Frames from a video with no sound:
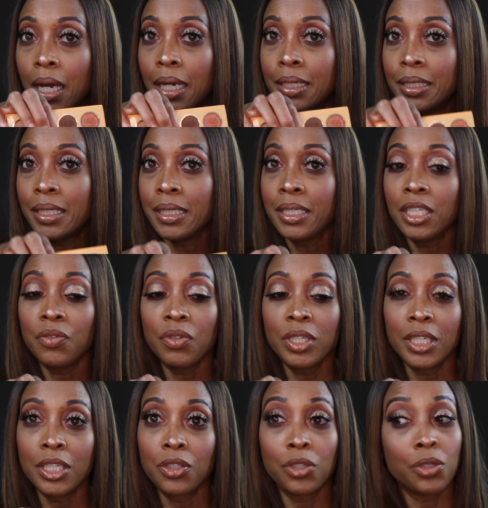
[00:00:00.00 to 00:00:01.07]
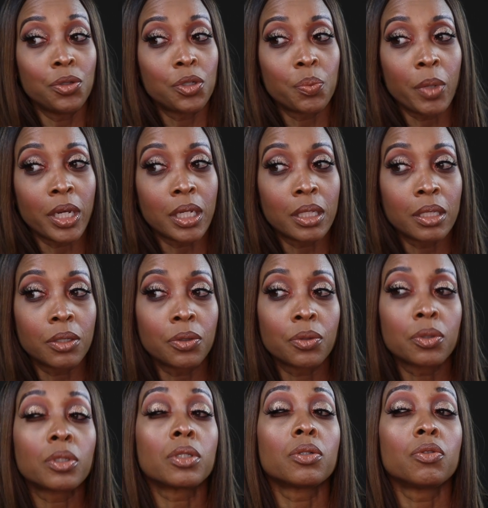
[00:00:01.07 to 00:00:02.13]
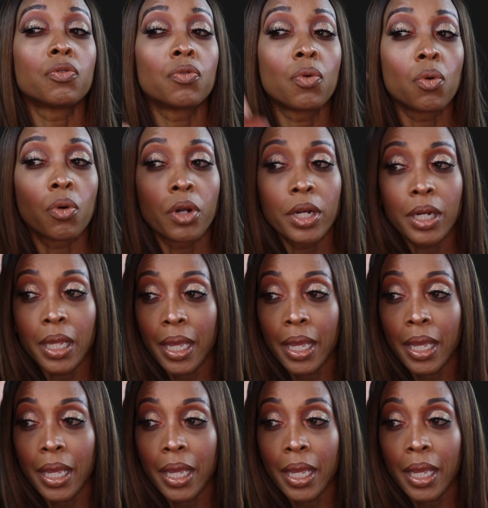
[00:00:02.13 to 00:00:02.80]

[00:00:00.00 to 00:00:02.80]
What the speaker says: I didn't even need to use my glitter glue for it.